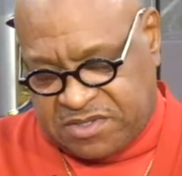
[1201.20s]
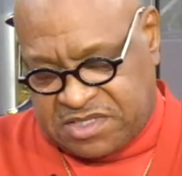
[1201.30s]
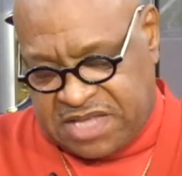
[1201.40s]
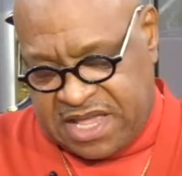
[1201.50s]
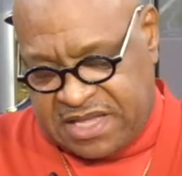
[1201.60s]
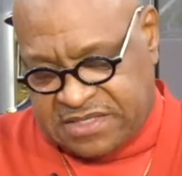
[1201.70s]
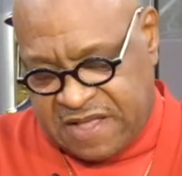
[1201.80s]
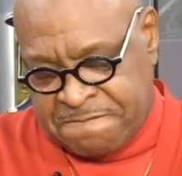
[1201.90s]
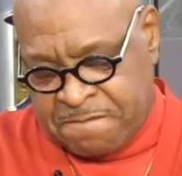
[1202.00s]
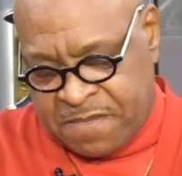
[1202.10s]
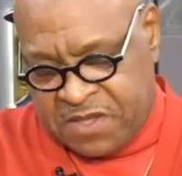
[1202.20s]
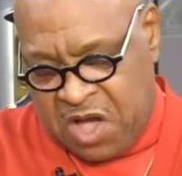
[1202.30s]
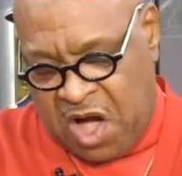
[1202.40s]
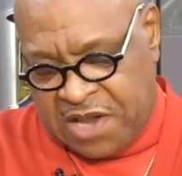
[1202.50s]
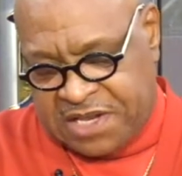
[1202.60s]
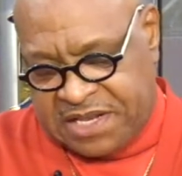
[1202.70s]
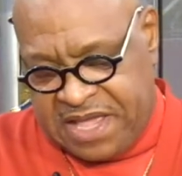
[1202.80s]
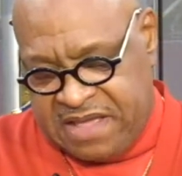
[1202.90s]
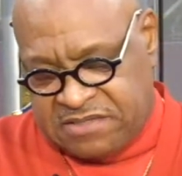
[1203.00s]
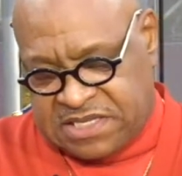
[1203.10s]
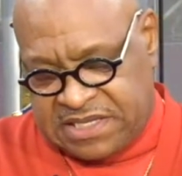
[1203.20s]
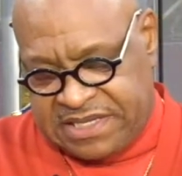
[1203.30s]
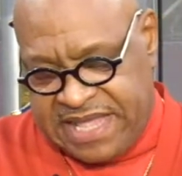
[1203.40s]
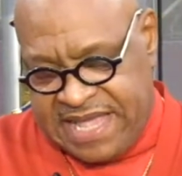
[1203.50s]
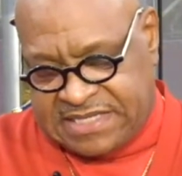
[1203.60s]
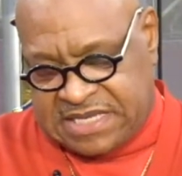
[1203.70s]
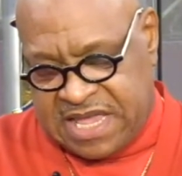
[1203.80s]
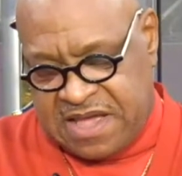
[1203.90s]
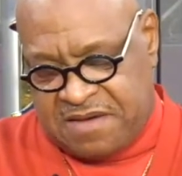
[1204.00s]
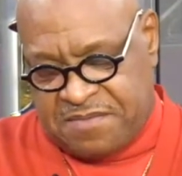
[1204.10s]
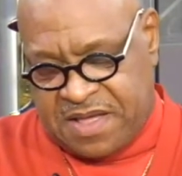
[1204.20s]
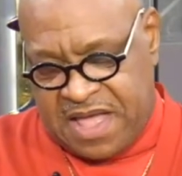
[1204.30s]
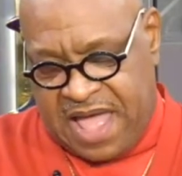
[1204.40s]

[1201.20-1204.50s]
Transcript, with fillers: says God leads him